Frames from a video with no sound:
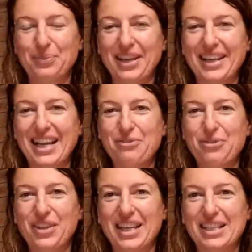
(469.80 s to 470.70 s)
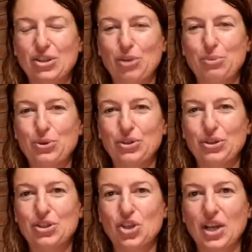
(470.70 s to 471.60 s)
okay, for the next Global Good
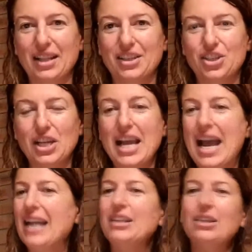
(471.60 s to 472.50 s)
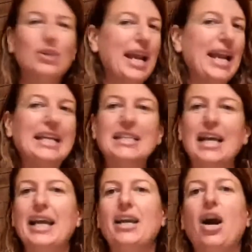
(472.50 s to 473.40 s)
News Challenge. And look, any
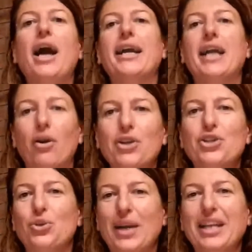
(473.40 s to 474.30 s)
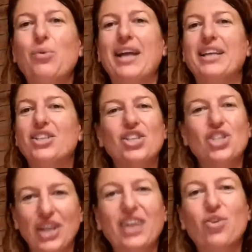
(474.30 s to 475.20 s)
day, I encourage you anyway to just
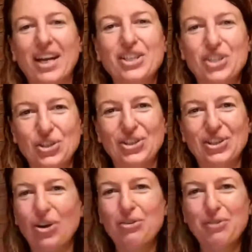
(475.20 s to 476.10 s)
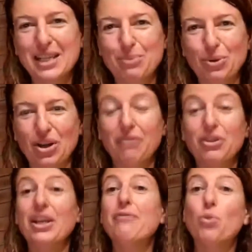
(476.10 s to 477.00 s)
share gratitude on a Facebook Live. You
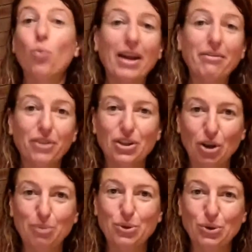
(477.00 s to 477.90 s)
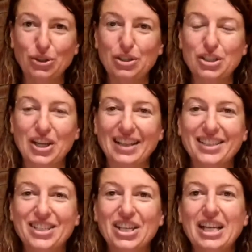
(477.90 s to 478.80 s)
don't have to wait for the Global Good News
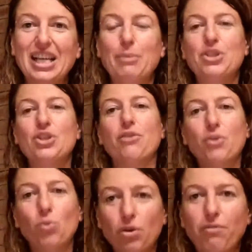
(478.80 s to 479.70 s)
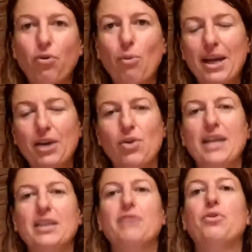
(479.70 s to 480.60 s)
Challenge. But, if you want a format
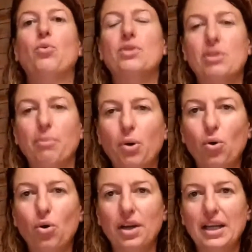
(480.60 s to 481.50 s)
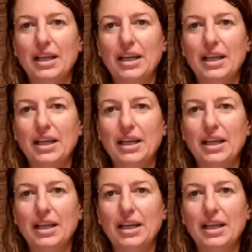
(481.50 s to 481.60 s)
around it, if you want support,